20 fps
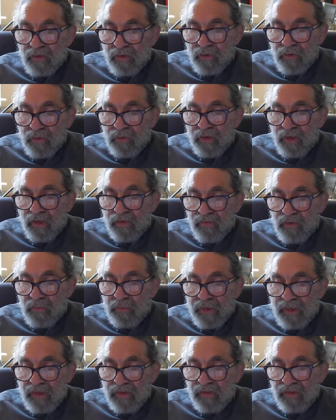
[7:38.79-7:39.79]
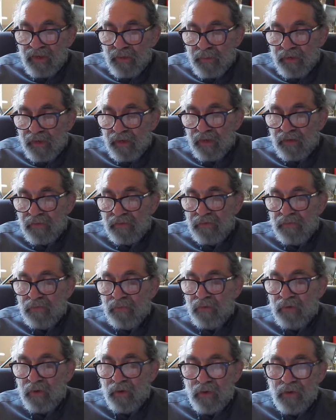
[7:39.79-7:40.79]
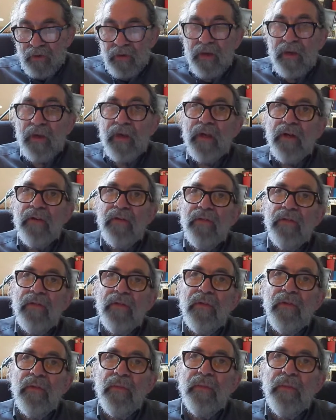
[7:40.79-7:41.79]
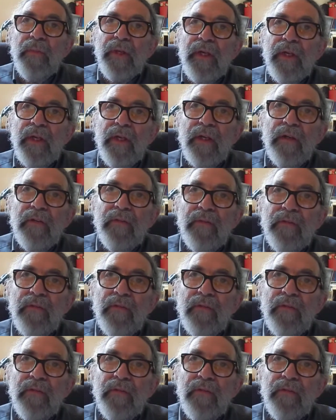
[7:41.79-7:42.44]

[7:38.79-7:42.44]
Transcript: could ever be deep enough, long enough, big enough.